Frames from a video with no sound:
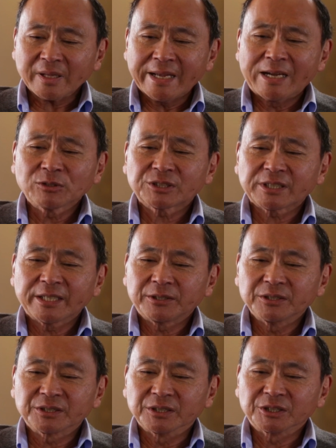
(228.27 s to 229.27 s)

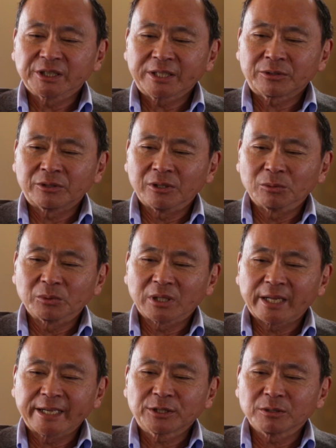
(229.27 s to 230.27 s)
outsiders in general would
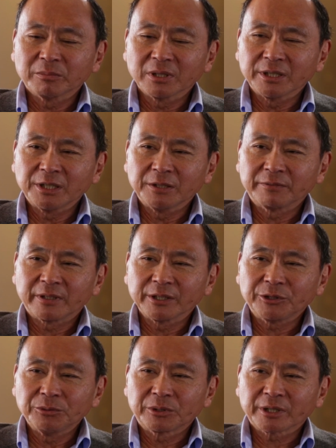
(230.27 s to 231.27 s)
like to believe
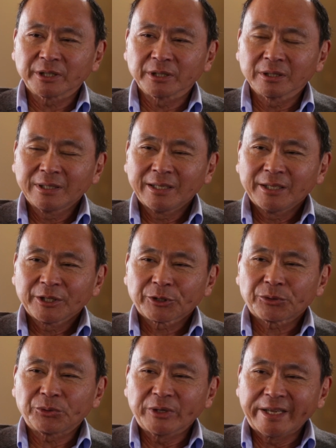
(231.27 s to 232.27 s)
that you can
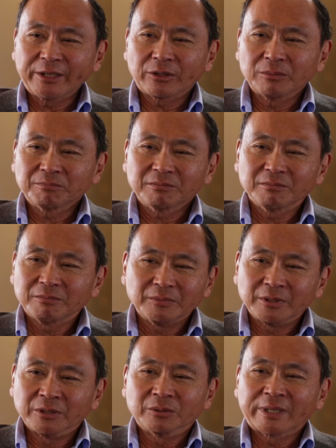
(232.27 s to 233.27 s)
create,
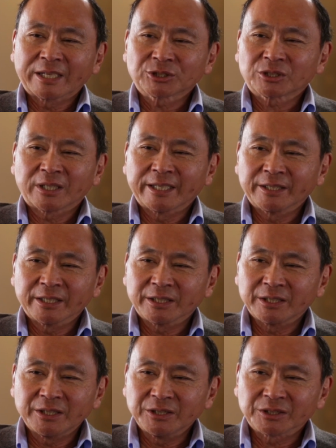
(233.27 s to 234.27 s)
national
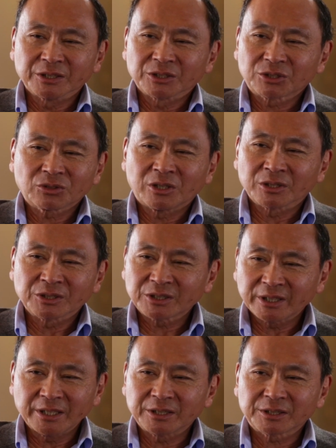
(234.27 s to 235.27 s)
identities and strong
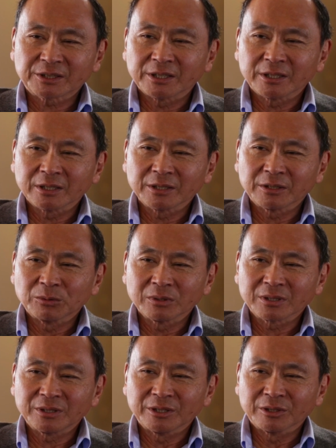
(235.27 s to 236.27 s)
states,
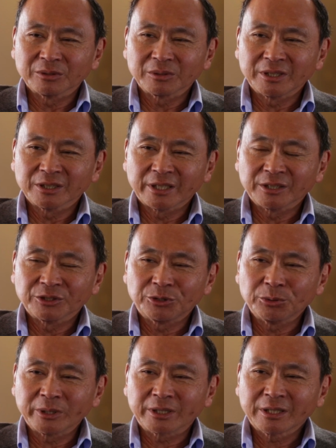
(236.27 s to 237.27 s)
and
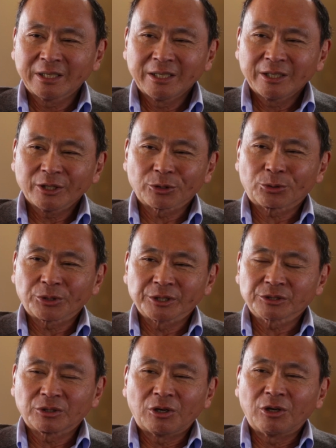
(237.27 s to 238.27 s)
do it
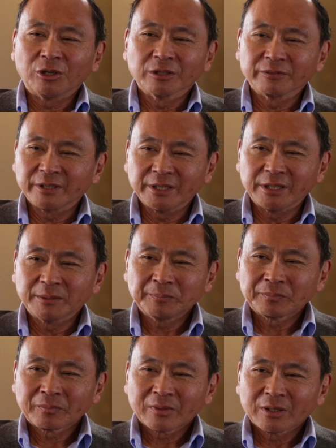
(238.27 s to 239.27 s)
according to all of the
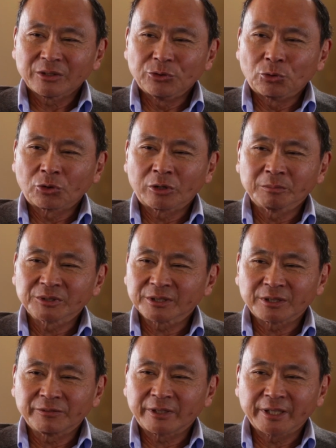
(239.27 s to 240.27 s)
norms
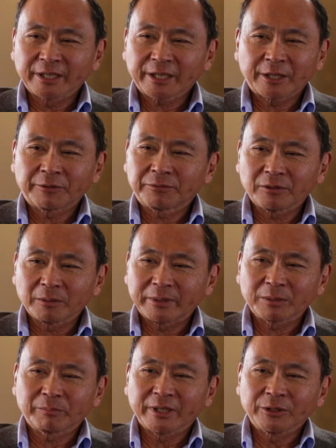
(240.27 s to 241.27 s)
that are very careful
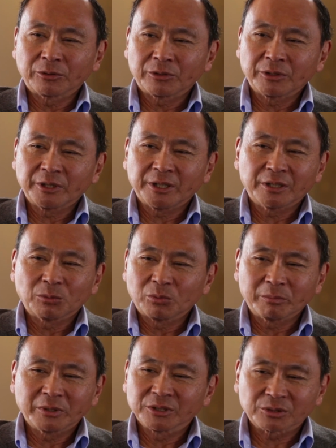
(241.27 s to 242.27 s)
about minority and
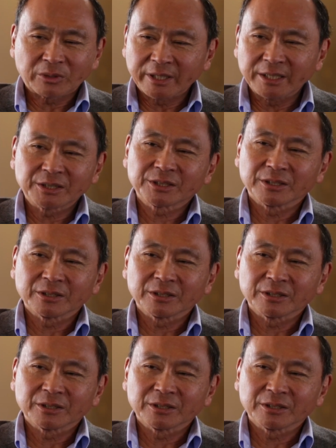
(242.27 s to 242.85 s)
women's rights